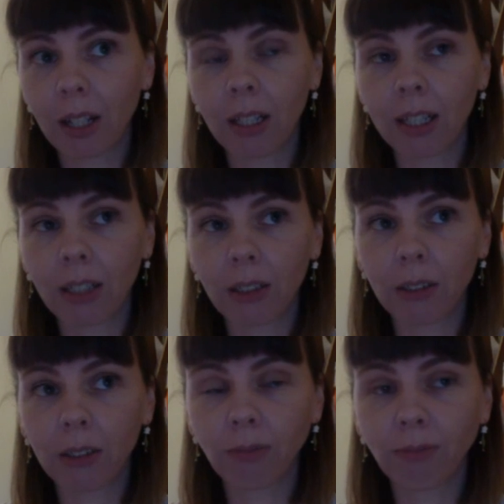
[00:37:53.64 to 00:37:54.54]

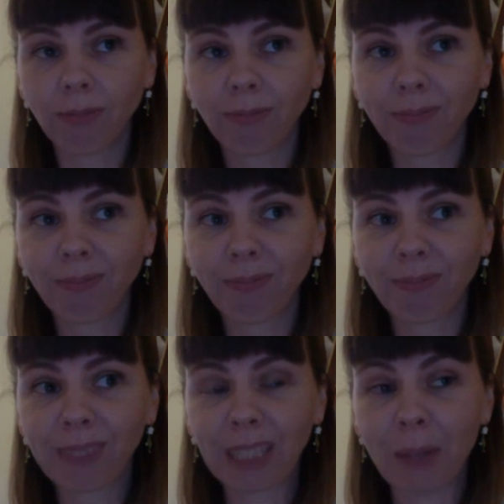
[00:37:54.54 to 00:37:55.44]
little
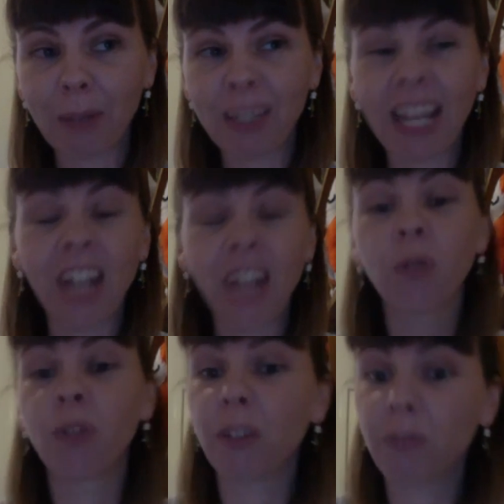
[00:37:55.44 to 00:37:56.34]
something potential
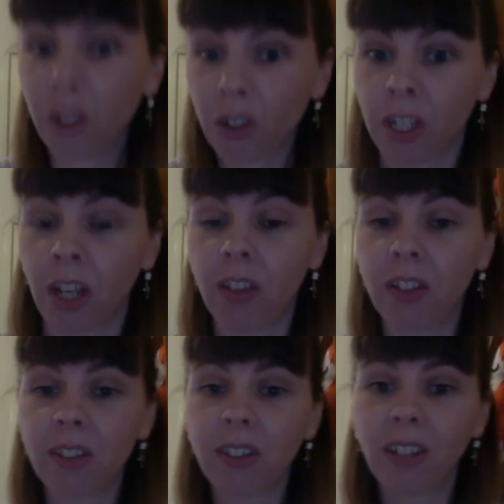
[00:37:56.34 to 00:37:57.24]
for the future,
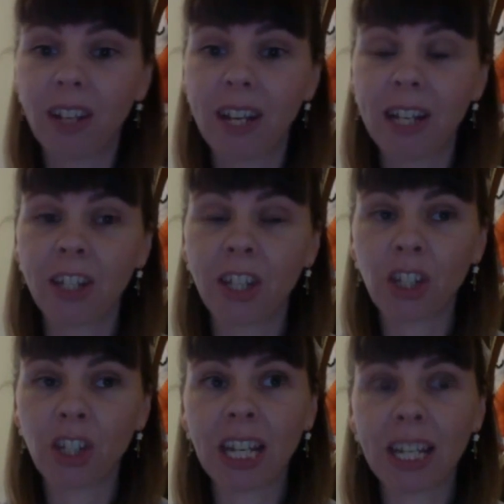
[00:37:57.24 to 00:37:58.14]
that
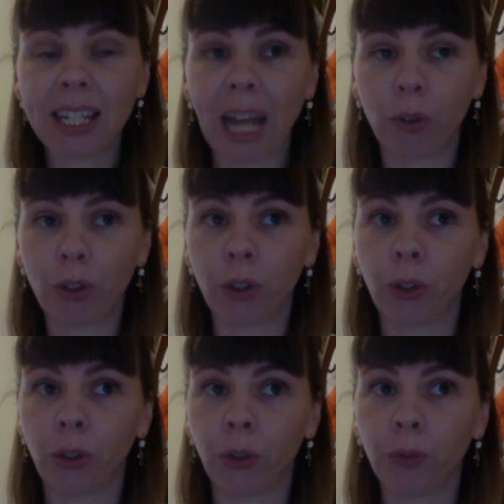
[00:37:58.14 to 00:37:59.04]
she is able
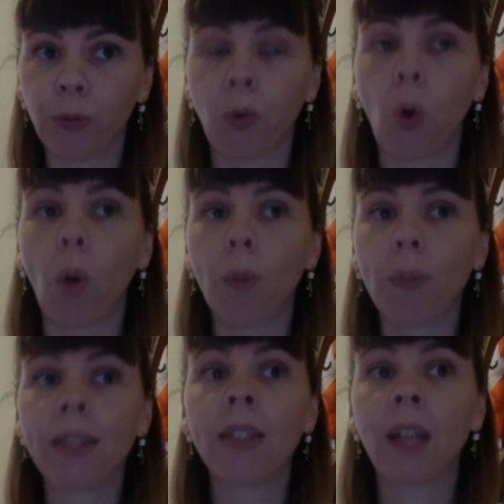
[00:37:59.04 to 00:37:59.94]
to form
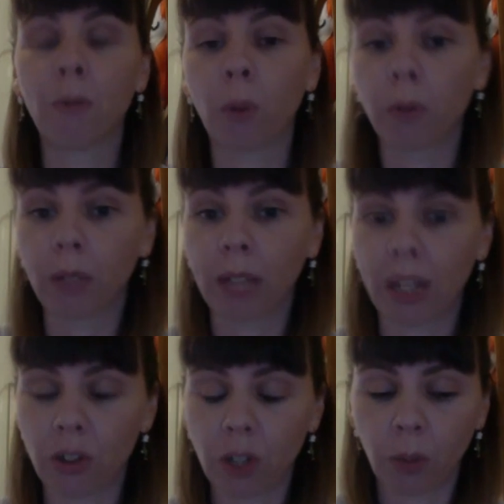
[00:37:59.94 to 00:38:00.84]
some form of
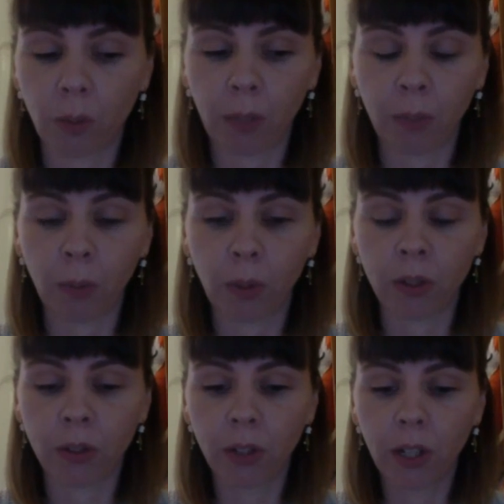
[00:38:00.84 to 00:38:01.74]
relationship with people,
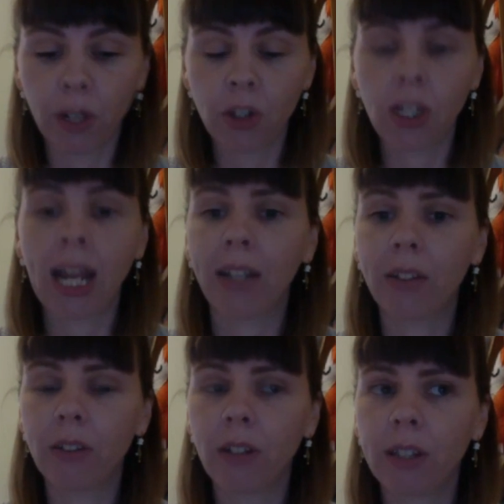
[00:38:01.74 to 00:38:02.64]
because that
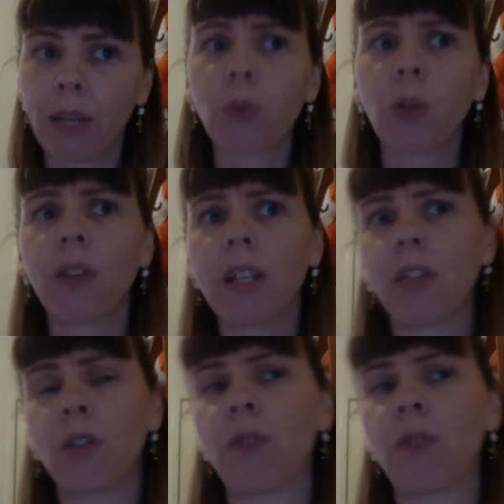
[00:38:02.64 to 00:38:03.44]
was one of the things that she was